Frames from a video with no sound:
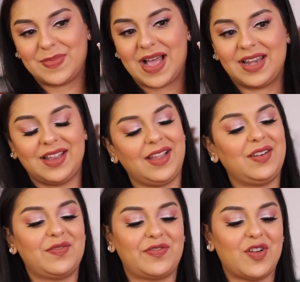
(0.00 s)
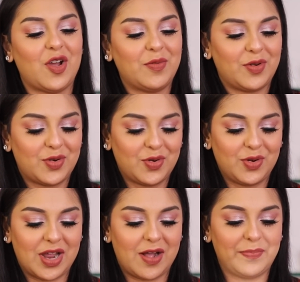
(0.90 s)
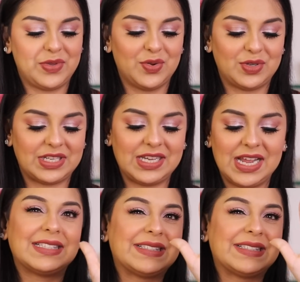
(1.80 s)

palette from Huda Beauty.